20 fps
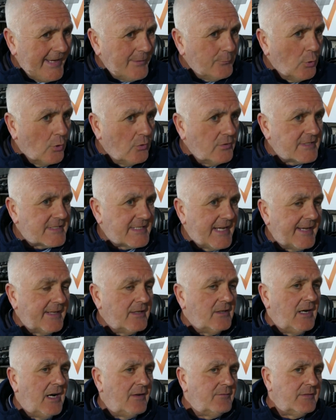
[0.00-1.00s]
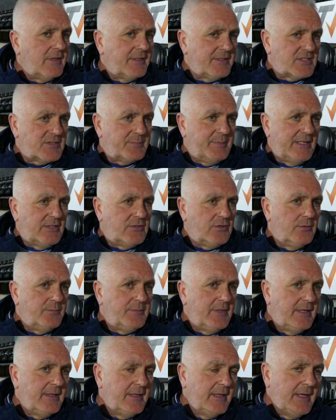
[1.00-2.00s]
He rolled his ankle. I haven't got to speak to him
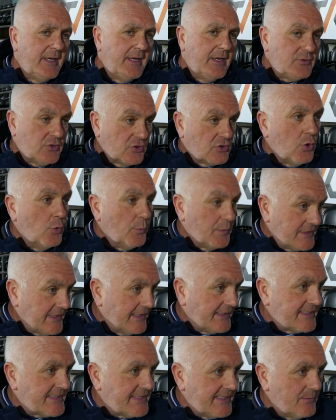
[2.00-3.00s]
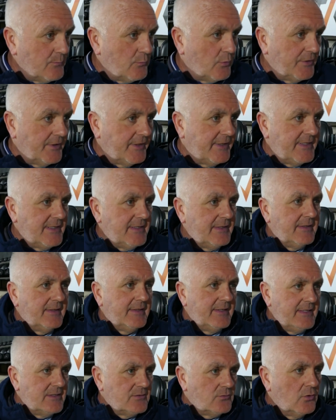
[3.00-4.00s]
yet. Just hope it's not the same one
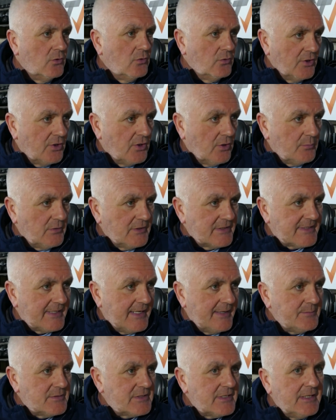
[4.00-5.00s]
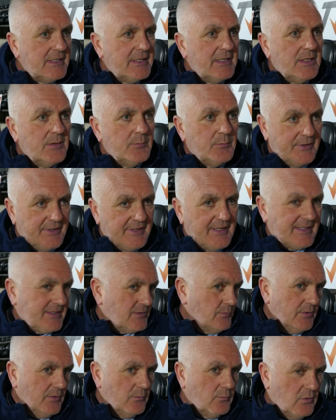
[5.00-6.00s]
that he's rolled a couple of times. But
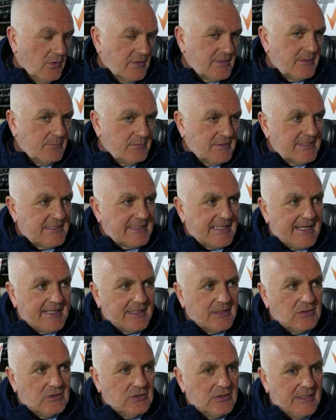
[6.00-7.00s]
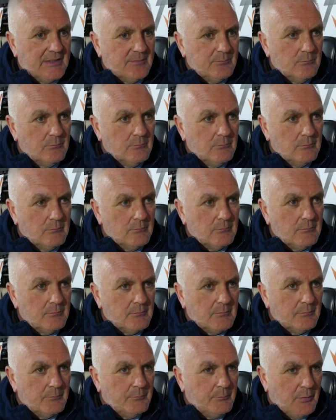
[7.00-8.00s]
that's what it was. It was his ankle.
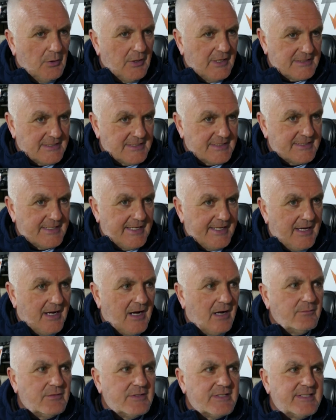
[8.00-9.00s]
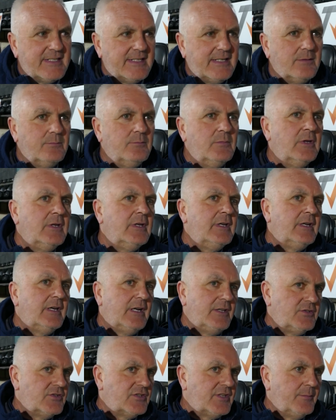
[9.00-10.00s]
But as I say, I haven't seen him.
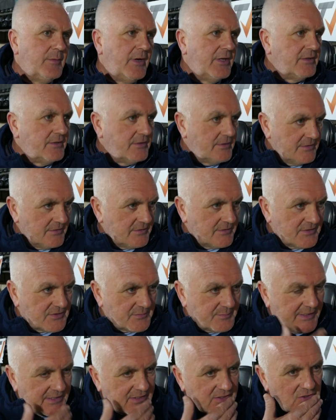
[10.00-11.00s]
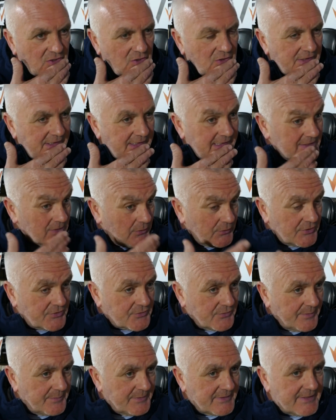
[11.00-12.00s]
I just came out to speak to you, and he's on the
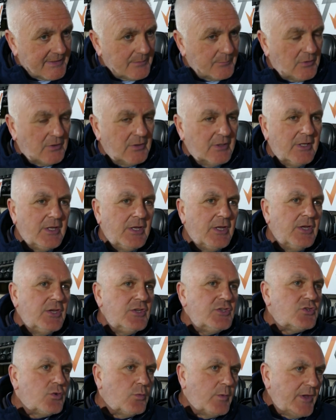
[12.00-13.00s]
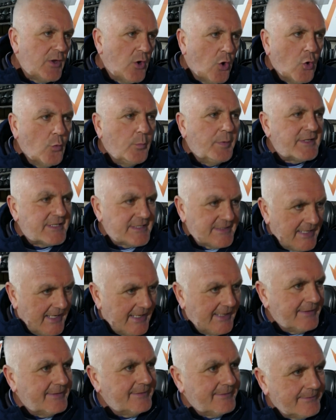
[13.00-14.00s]
treatment table. So we hope it's
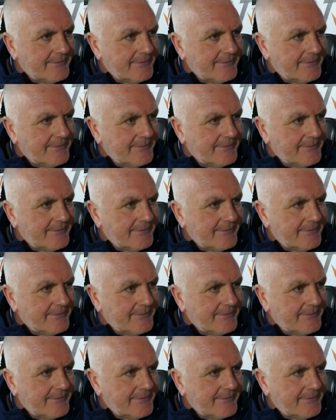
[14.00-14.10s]
not